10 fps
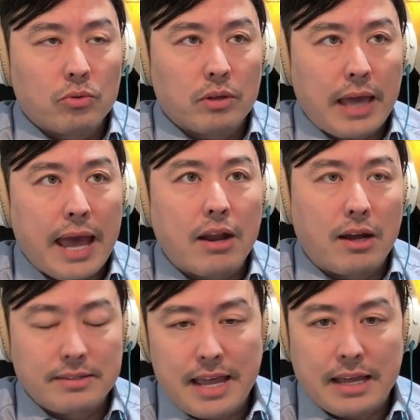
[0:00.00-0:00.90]

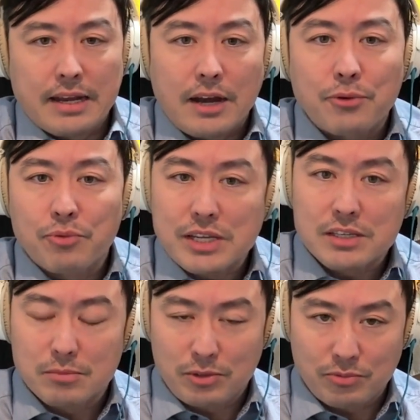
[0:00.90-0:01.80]
cannot take an
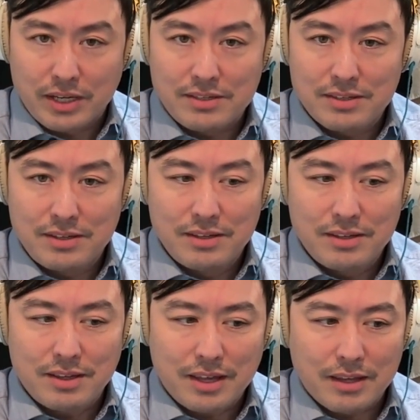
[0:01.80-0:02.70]
unreasonable risk
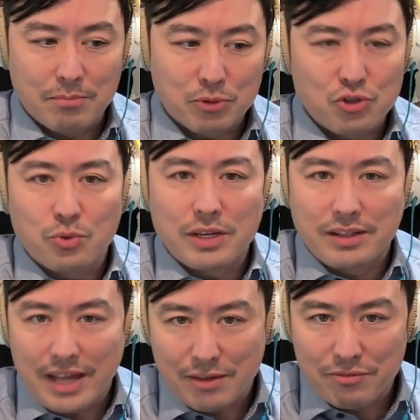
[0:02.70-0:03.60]
in pursuing a
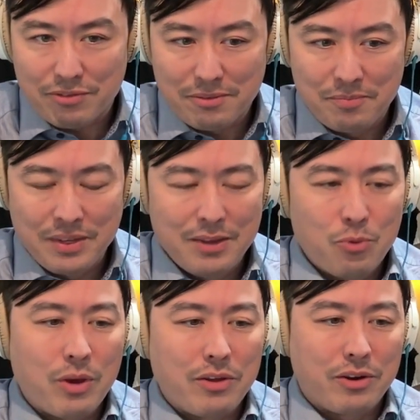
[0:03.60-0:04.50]
life,
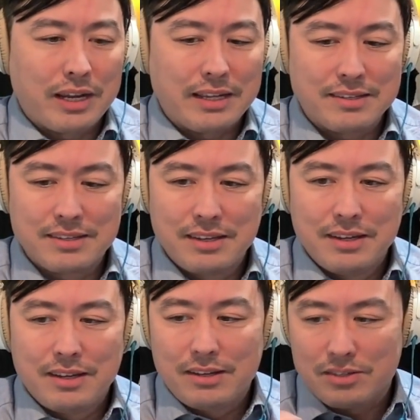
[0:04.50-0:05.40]
whether it's
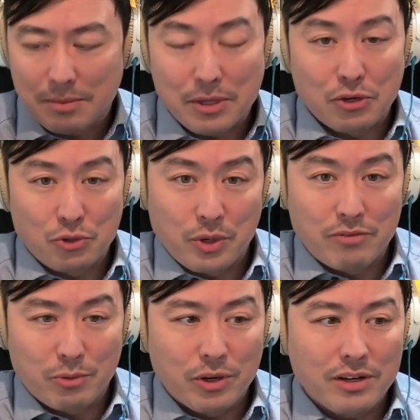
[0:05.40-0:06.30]
something you're doing for
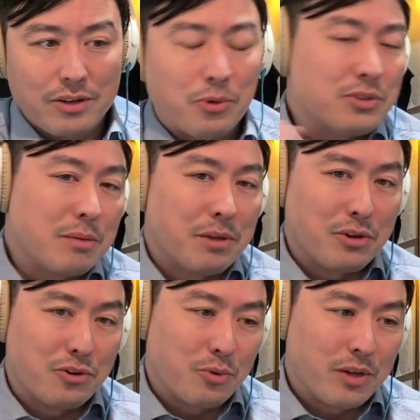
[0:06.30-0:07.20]
work or something
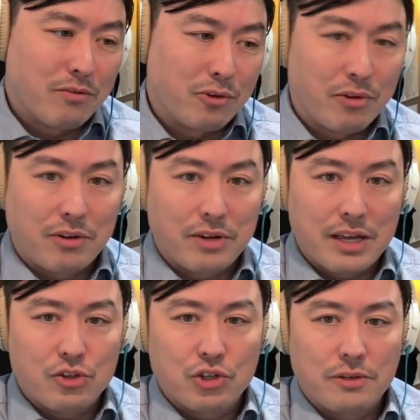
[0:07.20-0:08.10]
you're doing for
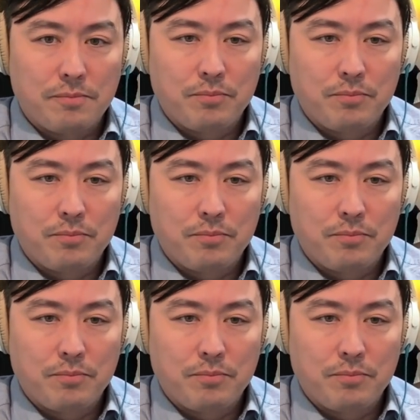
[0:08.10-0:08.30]
recreation.